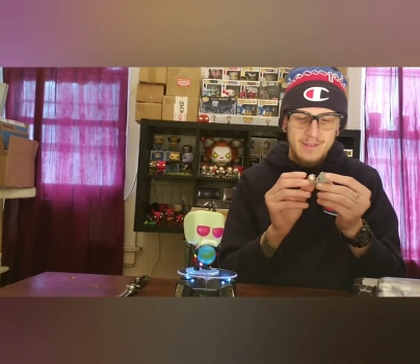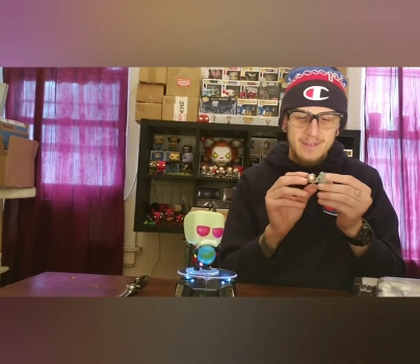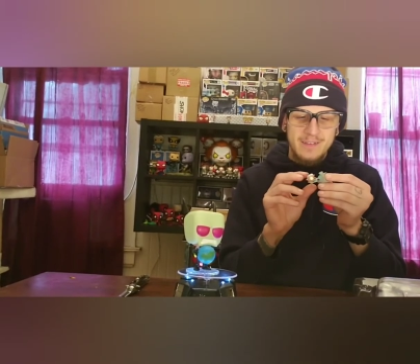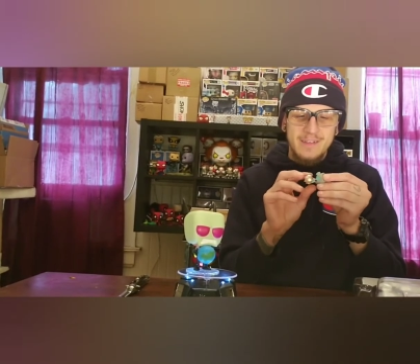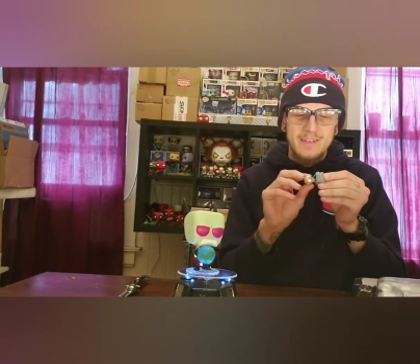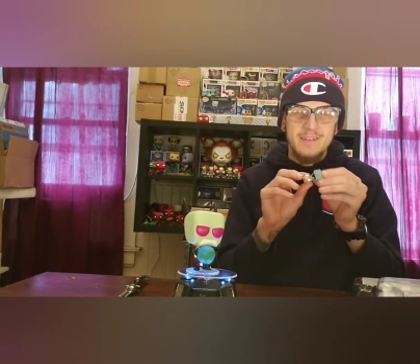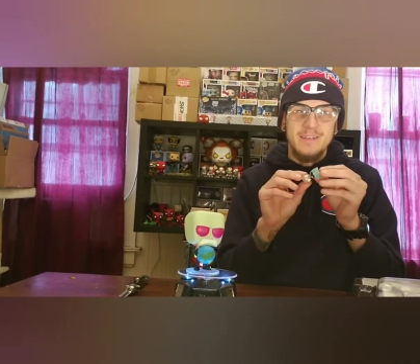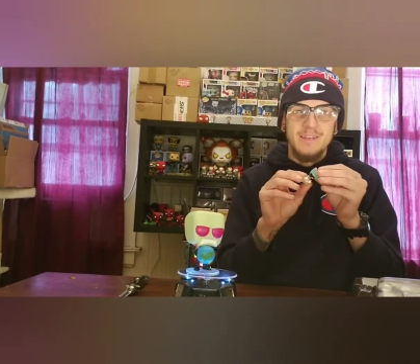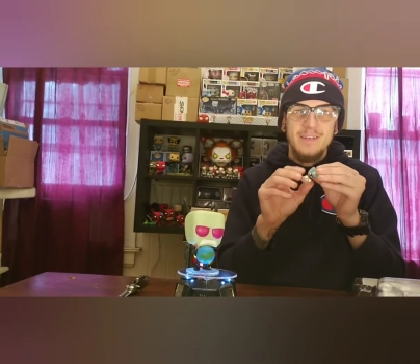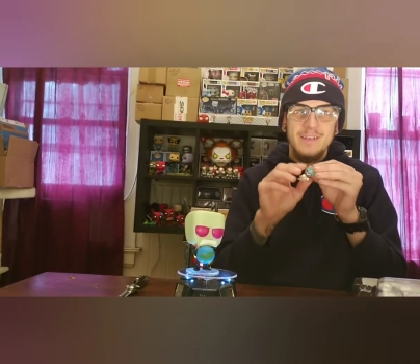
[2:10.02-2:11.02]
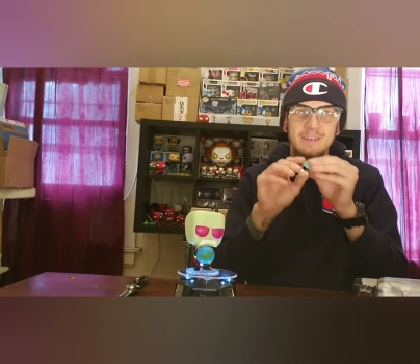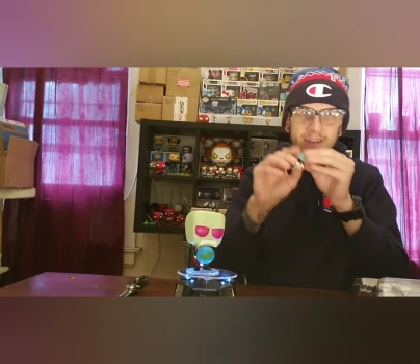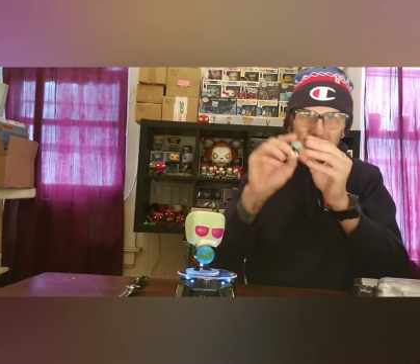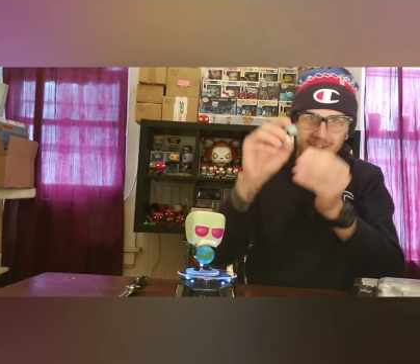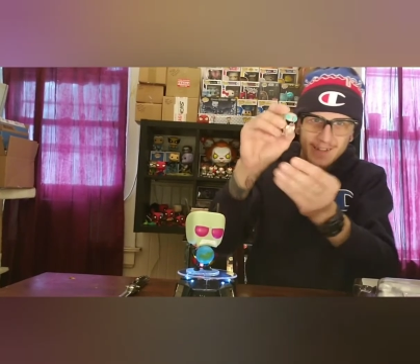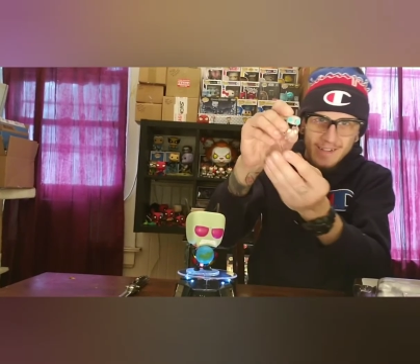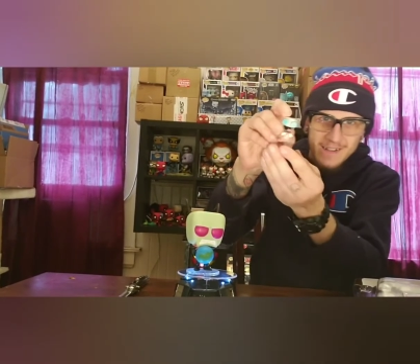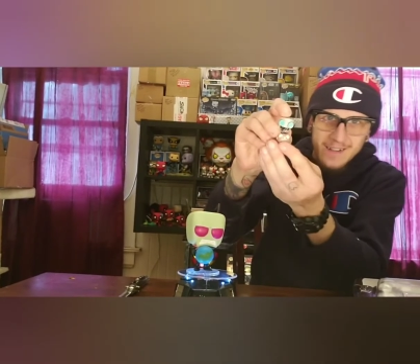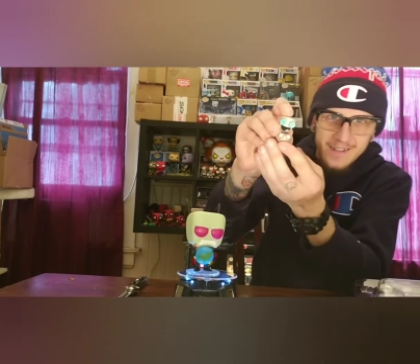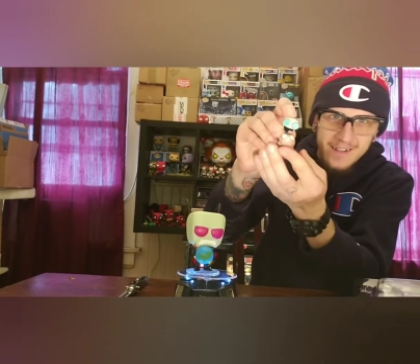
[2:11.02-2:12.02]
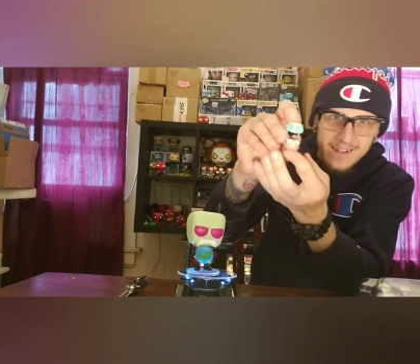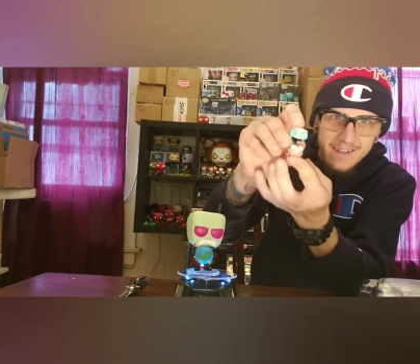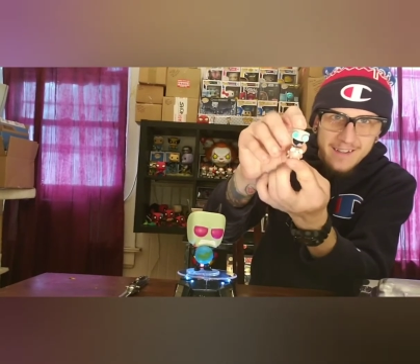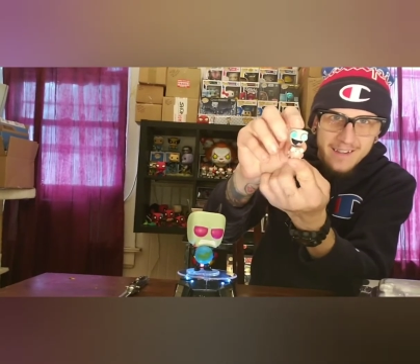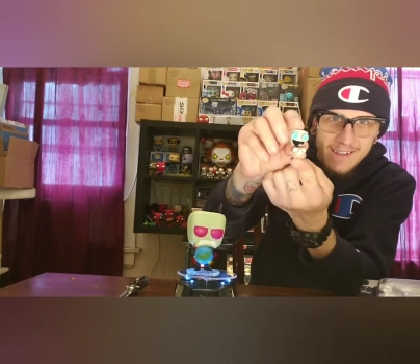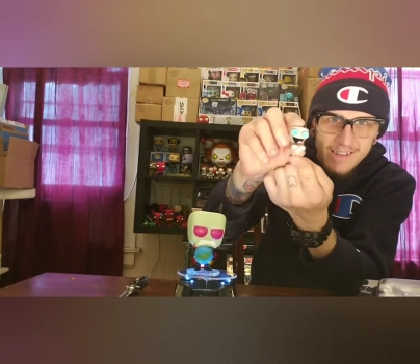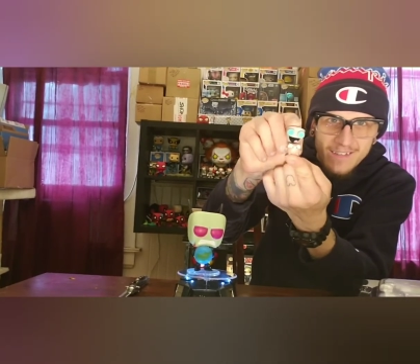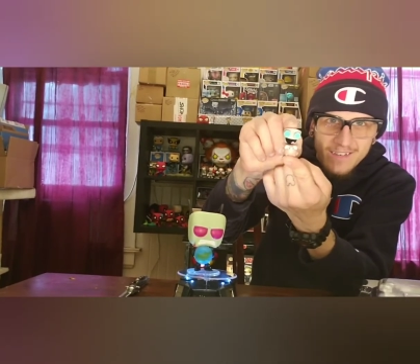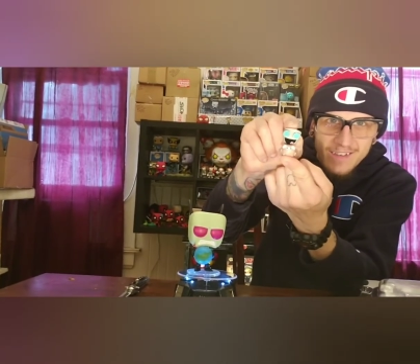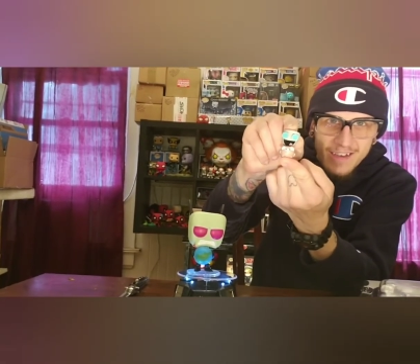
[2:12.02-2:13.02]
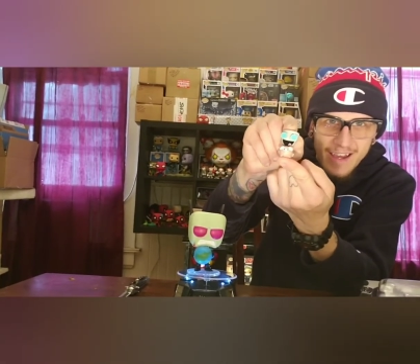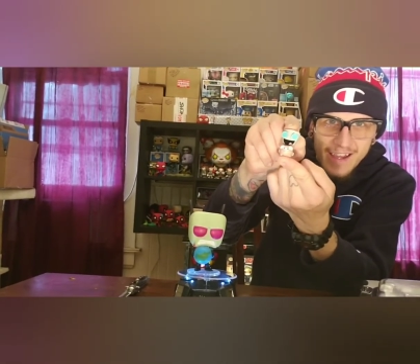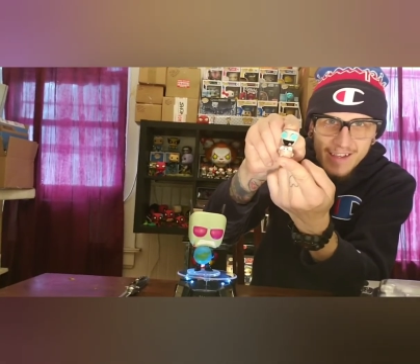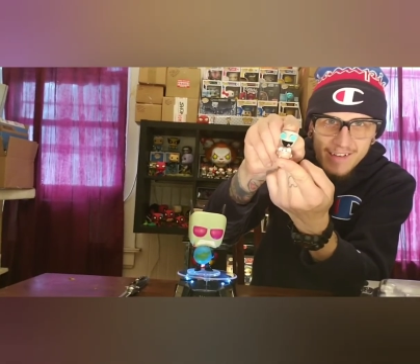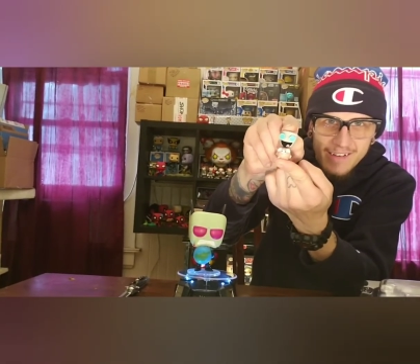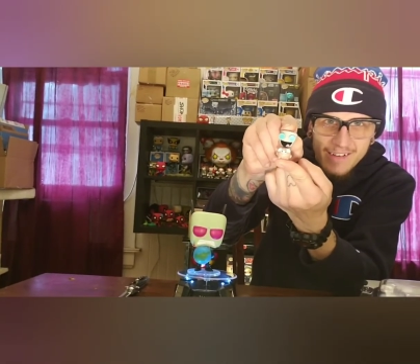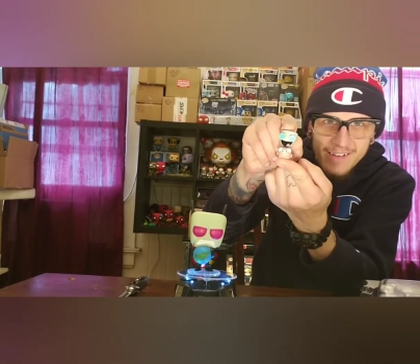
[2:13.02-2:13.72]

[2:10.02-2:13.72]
and this is so cool, look at this little guy here,